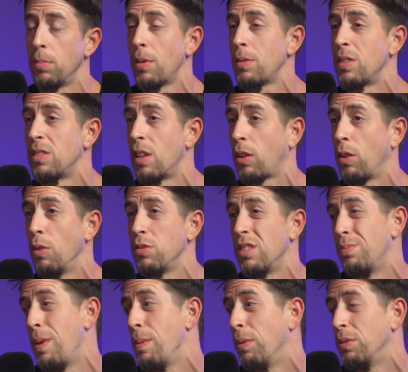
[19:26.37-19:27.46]
sometimes it's the
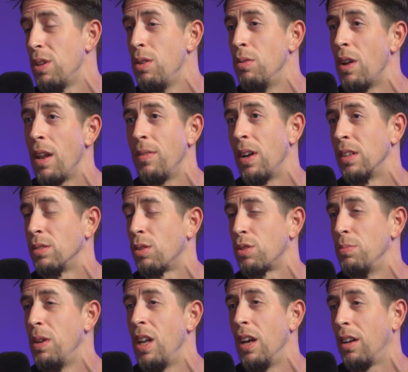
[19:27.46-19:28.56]
closest people to you, not even on
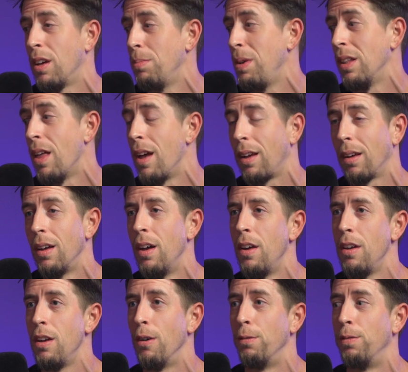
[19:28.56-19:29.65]
social media. It could be like
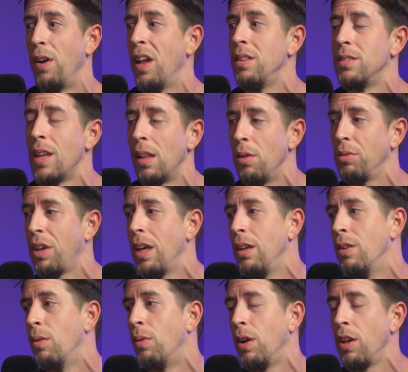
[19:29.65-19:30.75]
your friends that low key
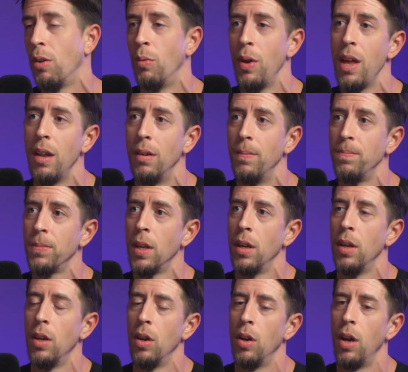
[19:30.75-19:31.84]
don't want you to win.
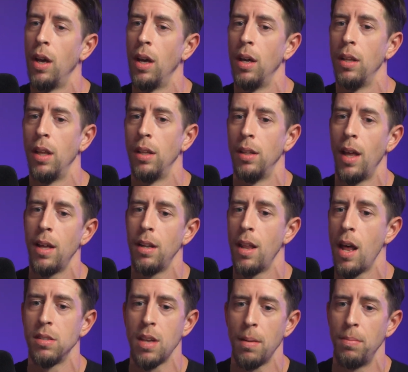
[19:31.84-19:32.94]
And that
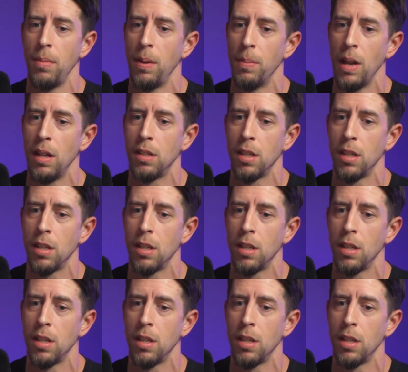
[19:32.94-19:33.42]
has happened to me many